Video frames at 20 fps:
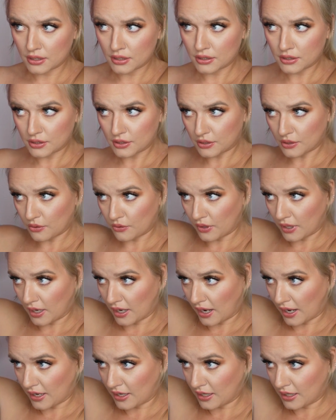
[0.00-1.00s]
so
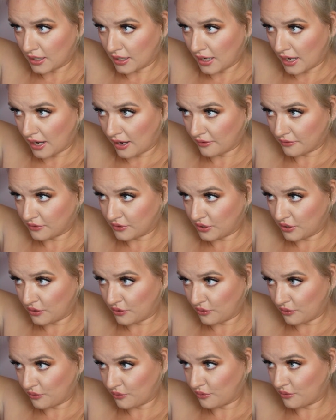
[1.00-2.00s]
that I didn't have
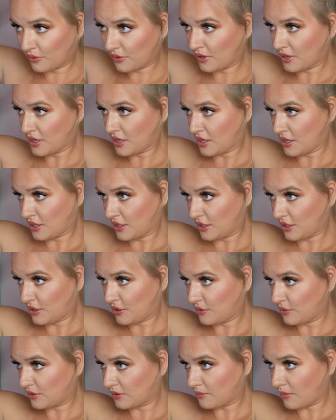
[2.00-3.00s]
to
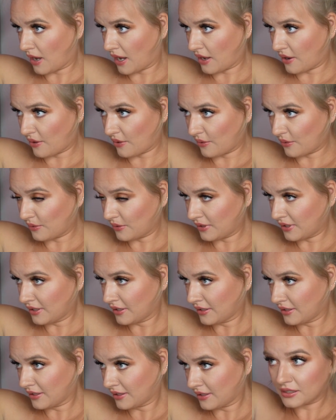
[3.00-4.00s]
use my own.
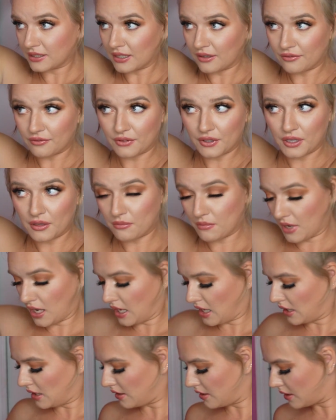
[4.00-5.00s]
Definitely
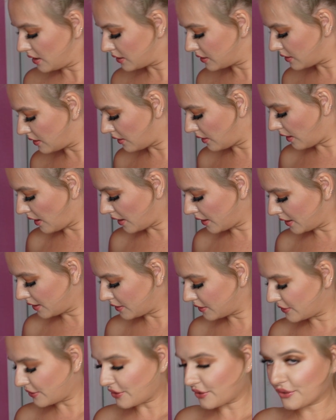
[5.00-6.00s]
made this a lot
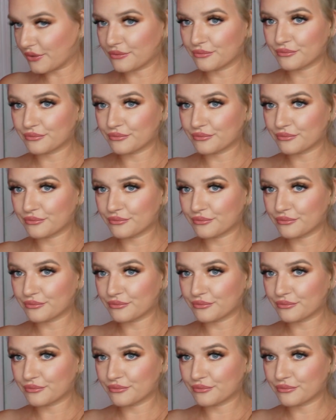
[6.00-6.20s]
easier.